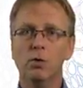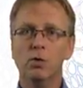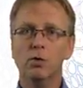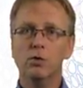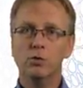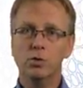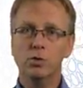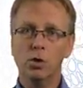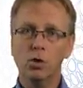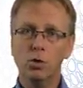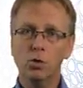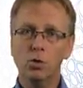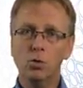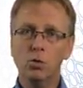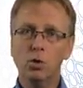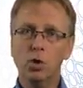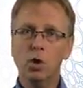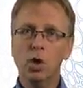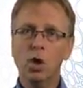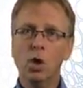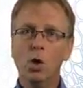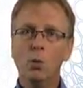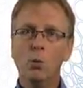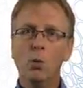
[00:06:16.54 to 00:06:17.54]
So,
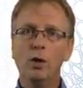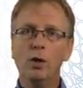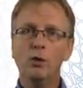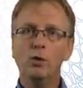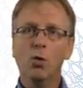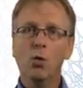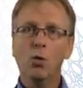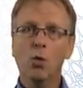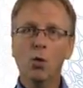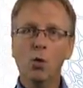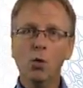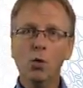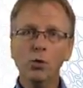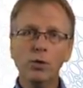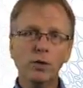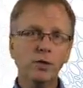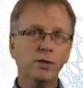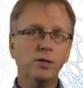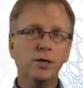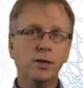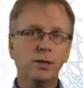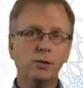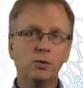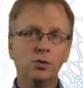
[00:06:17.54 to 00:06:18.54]
when all these
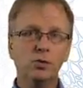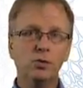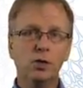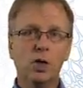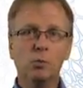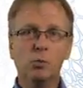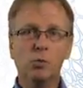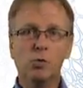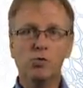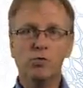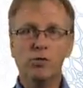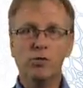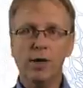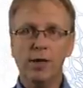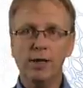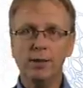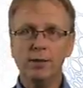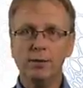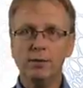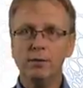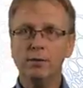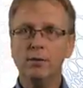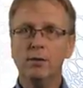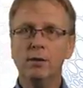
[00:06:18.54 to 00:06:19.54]
signals are
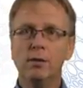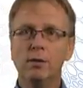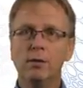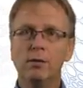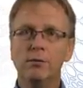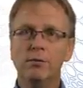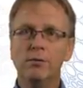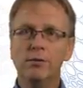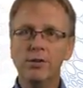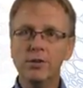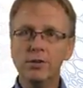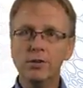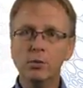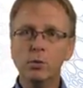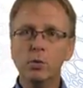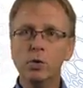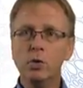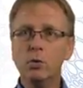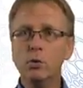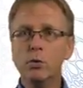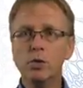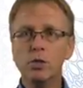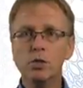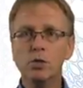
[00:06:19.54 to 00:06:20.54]
provided, this
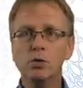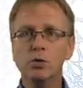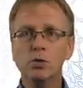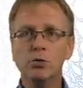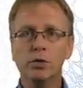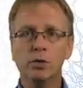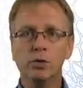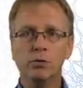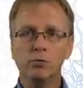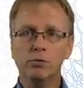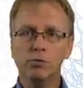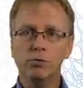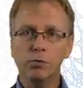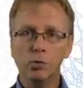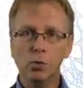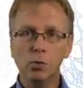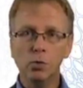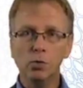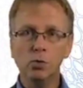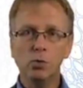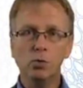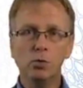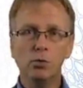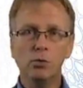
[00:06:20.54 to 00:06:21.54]
will result in
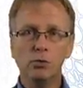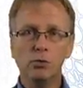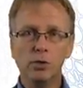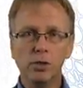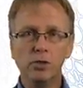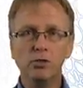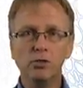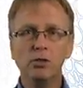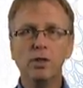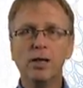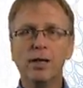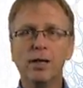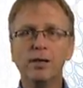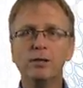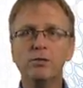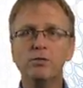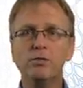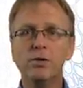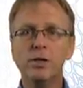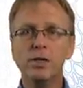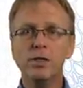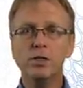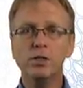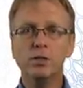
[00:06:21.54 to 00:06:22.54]
full T-cell
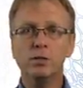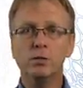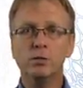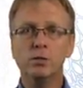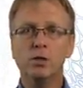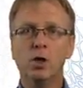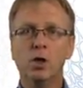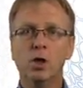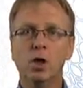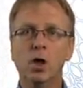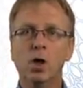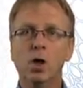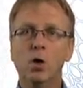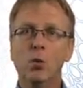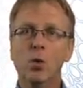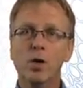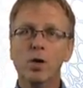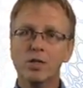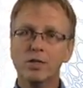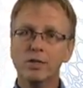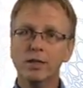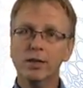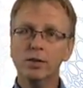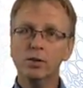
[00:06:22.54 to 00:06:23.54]
activation, where
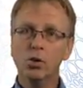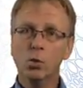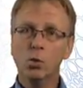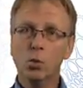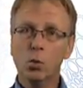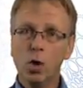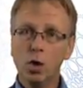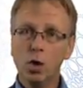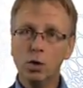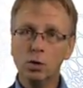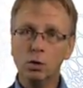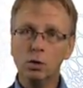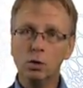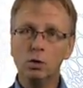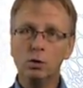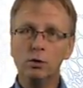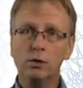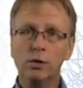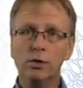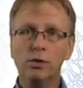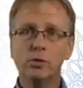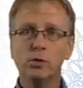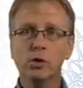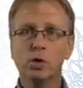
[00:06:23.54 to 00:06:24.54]
signal 1
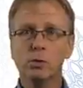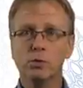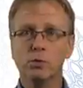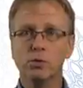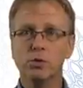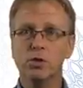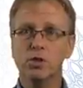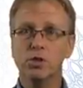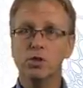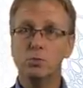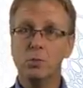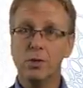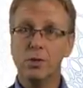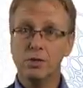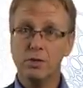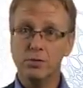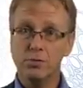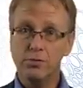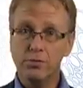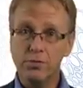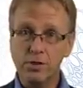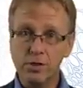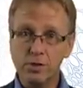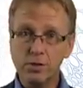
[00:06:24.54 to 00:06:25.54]
determines the
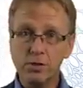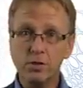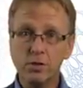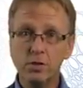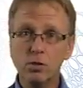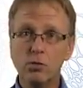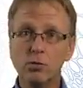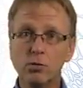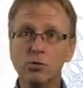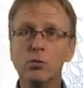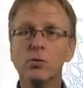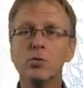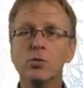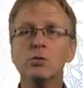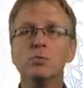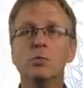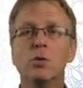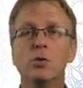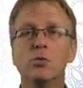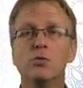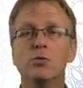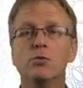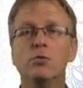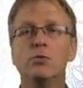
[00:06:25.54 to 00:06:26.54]
specificity of the
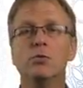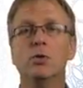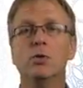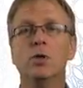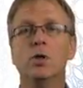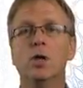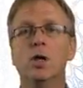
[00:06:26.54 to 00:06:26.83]
response,